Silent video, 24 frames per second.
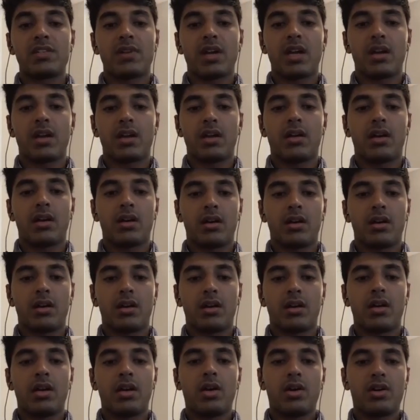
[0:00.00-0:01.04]
is why
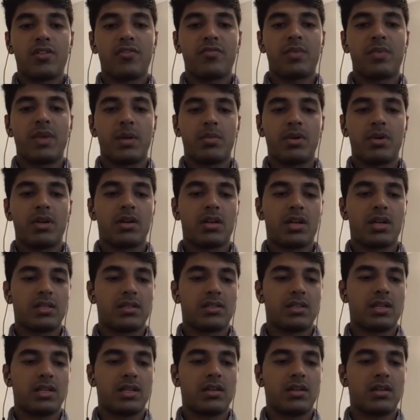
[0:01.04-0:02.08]
a lot of people
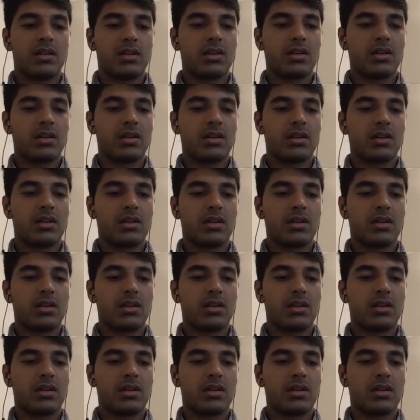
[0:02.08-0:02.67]
consider